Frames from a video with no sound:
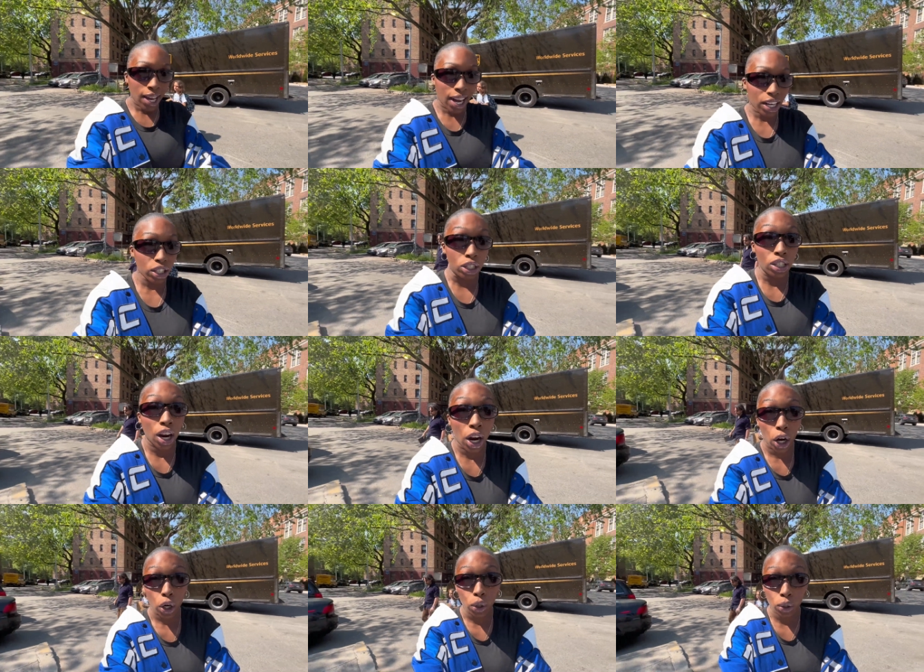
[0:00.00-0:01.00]
A
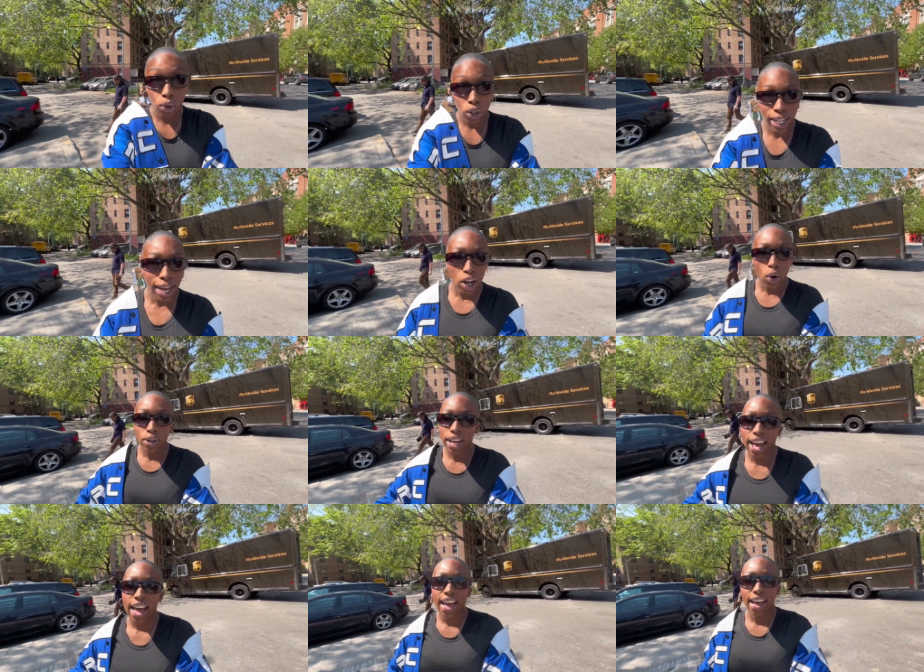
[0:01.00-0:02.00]
church? Y'all going
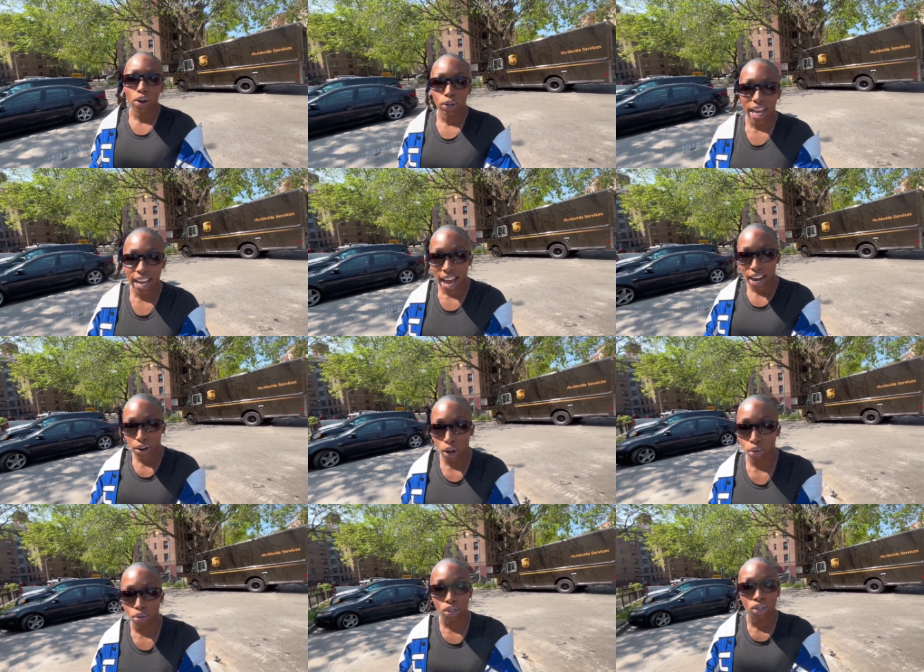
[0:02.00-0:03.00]
to hell. Y'all got
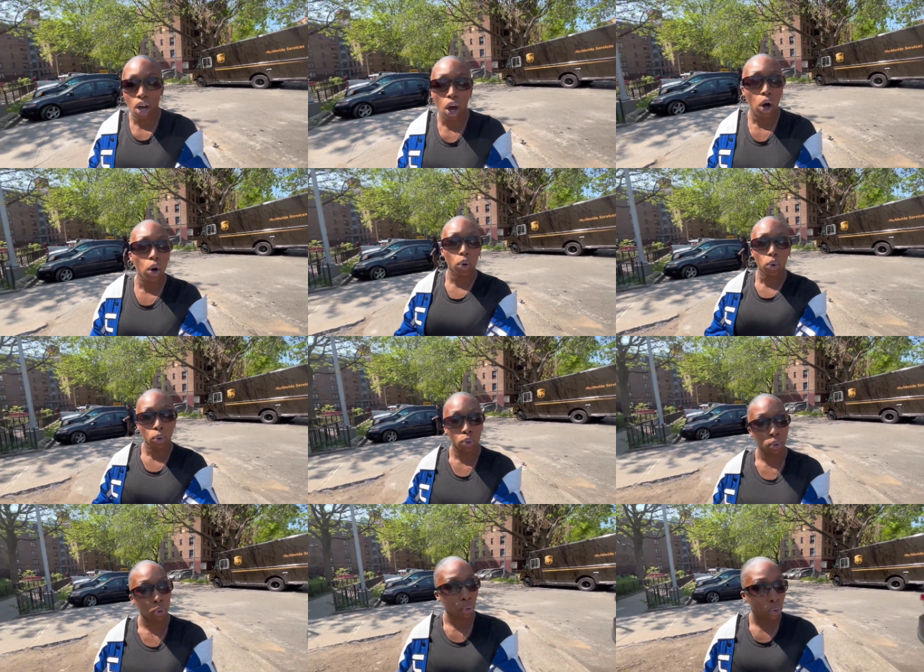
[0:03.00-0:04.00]
no soul.
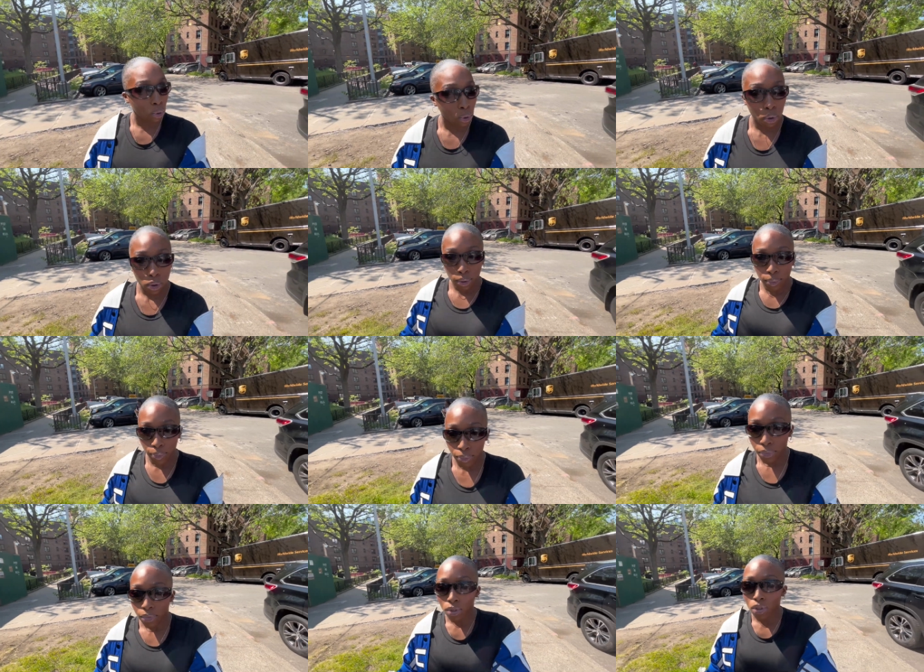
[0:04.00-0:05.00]

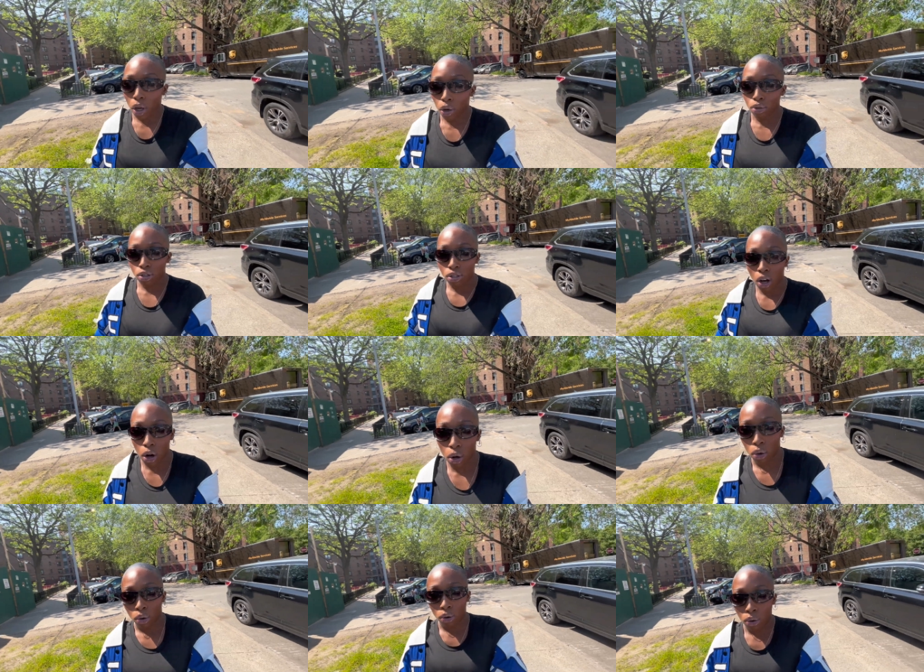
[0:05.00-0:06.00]
No
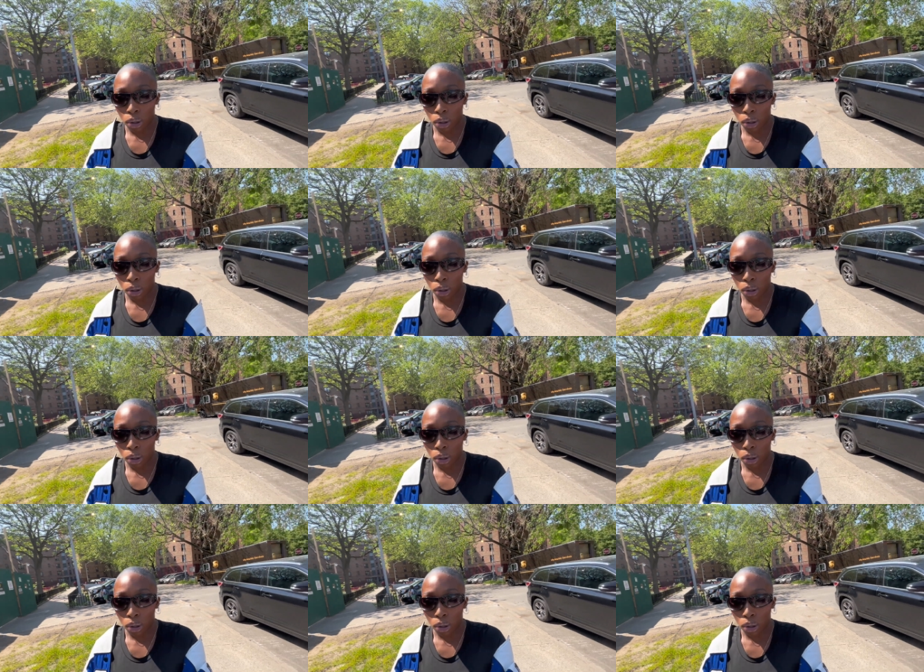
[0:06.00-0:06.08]
soul.